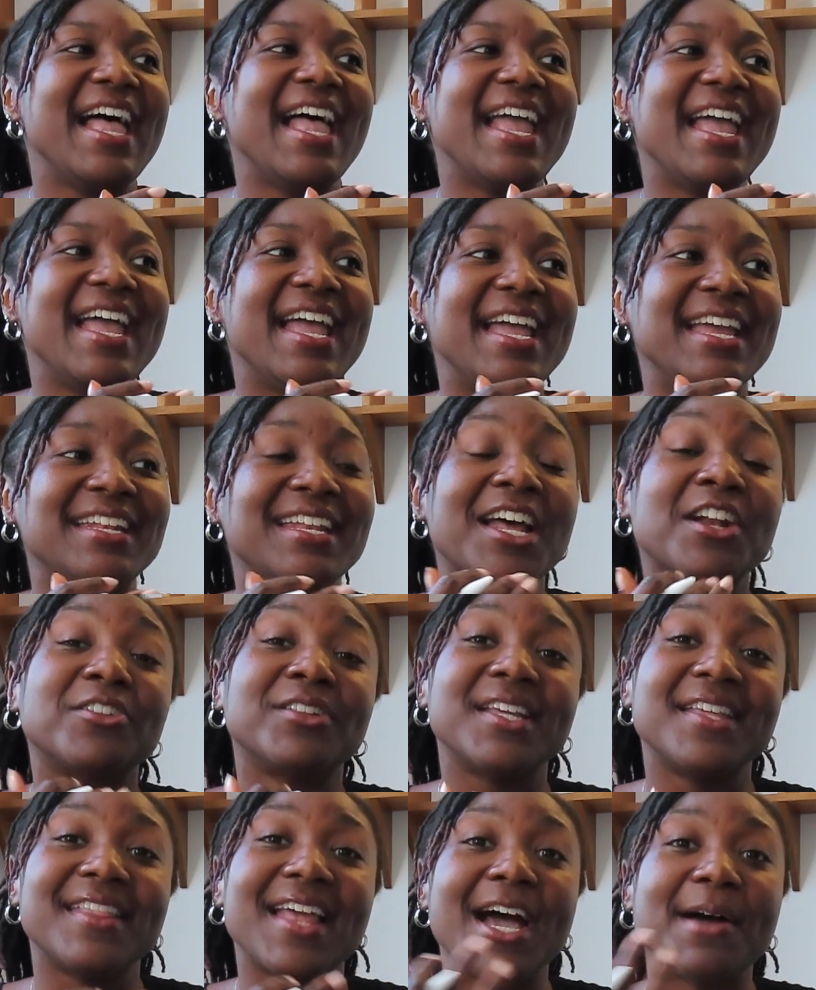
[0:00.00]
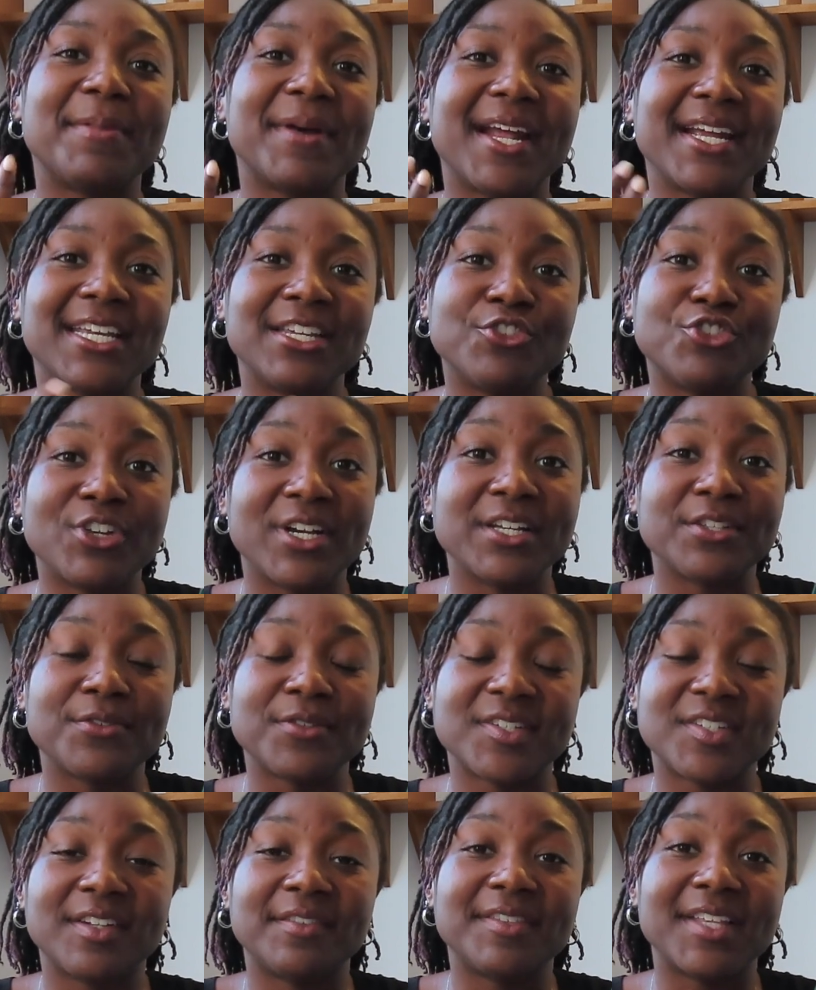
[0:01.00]
And not only that, but I can
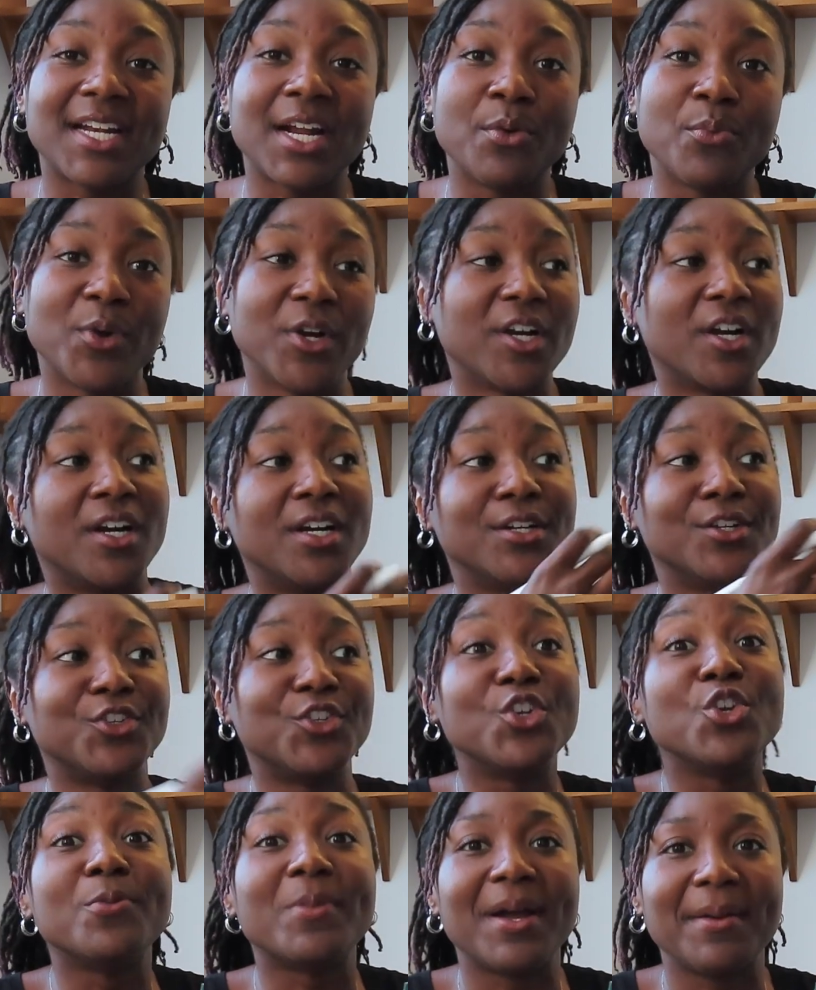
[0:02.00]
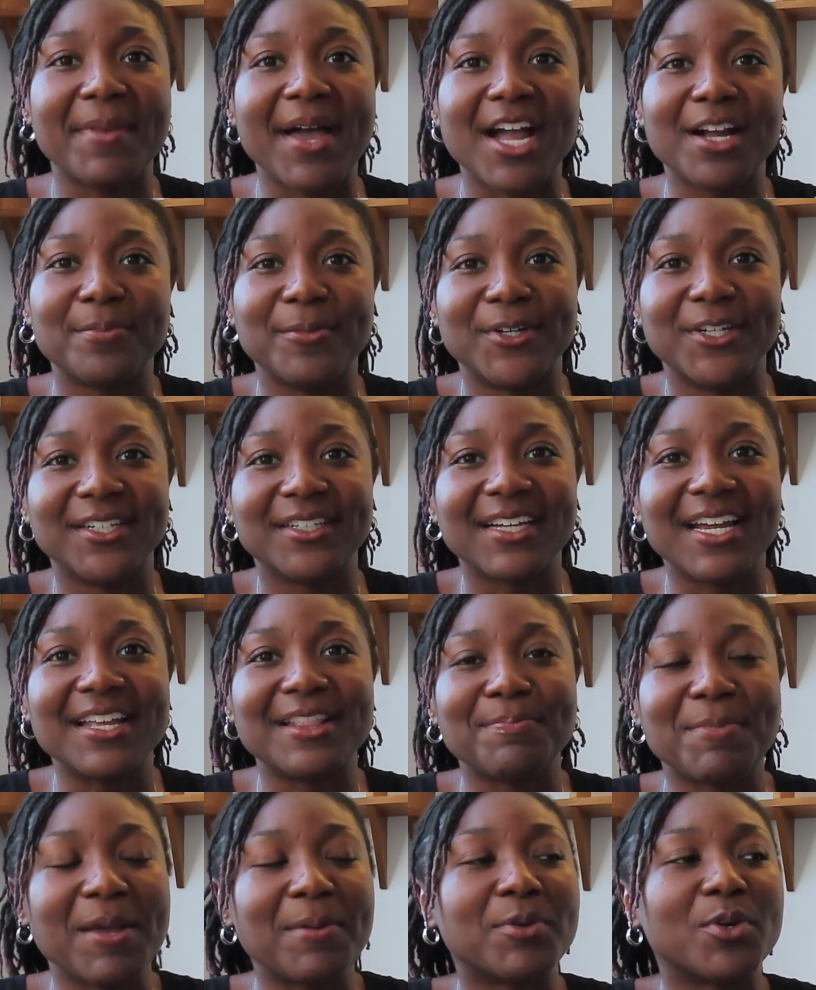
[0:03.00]
transfer stuff that I work on to my MacBook
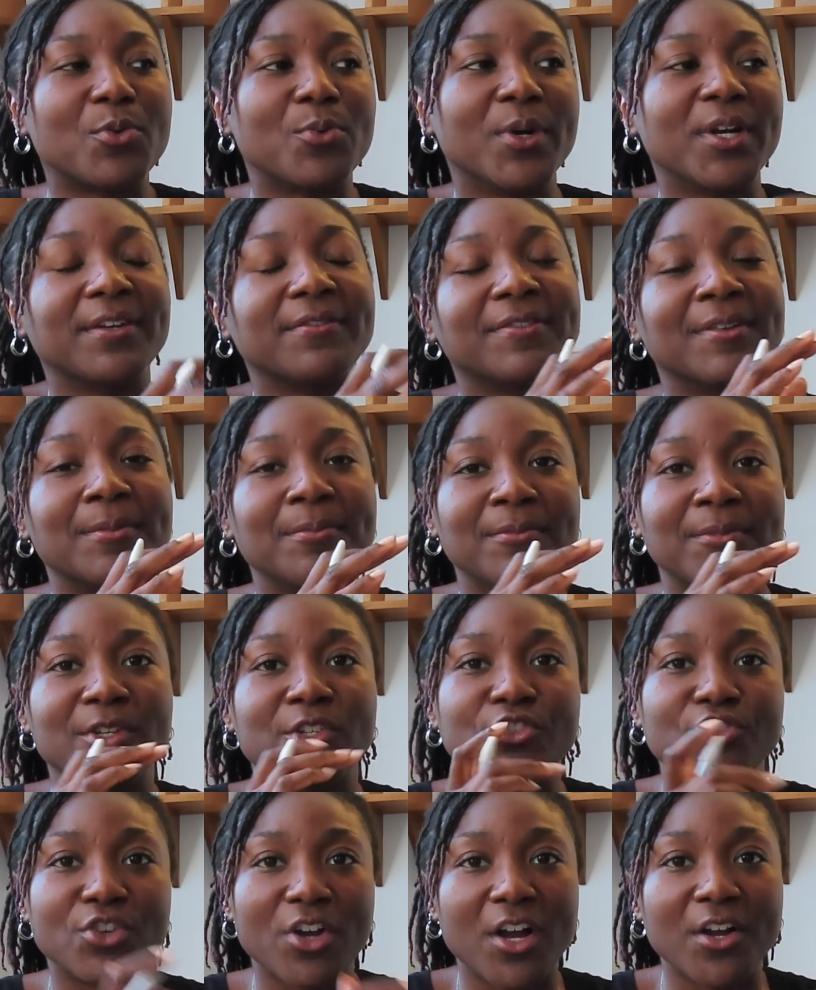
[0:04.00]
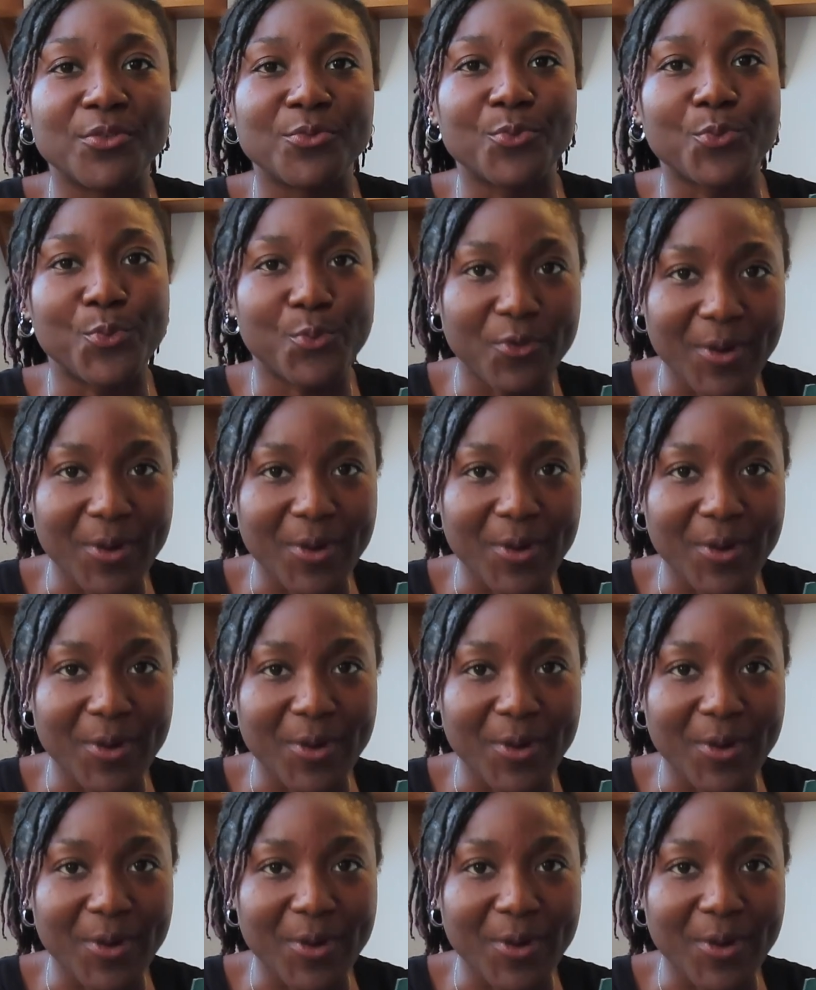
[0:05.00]
and be able to work from drawn